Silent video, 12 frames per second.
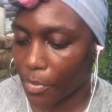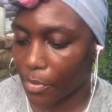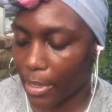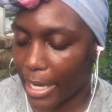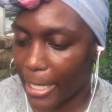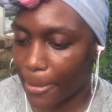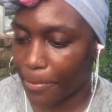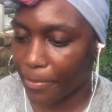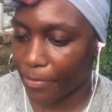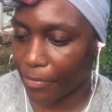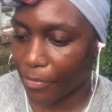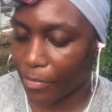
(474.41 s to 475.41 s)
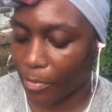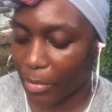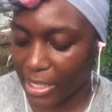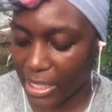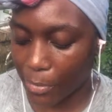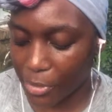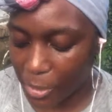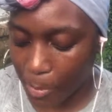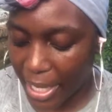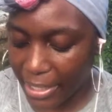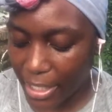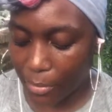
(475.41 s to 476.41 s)
right? Because I
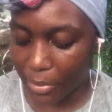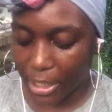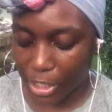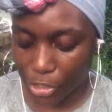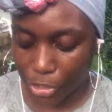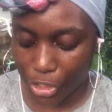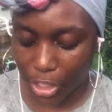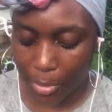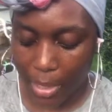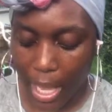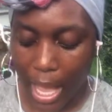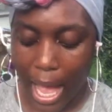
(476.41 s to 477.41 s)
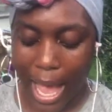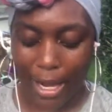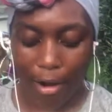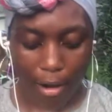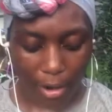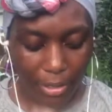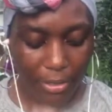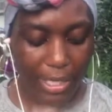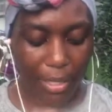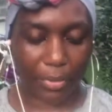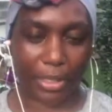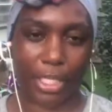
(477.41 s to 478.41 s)
respect that relationship, I honor
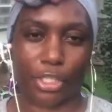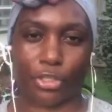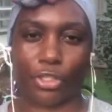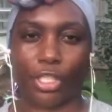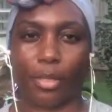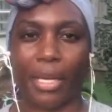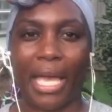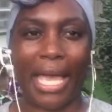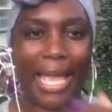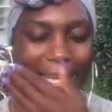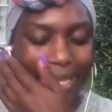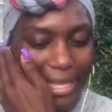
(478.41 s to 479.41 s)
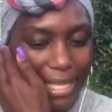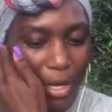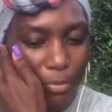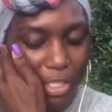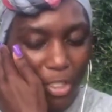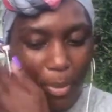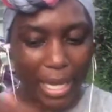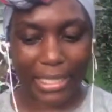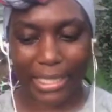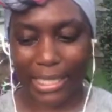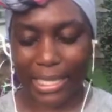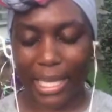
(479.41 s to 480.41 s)
that relationship. And in that
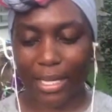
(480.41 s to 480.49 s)
respect and in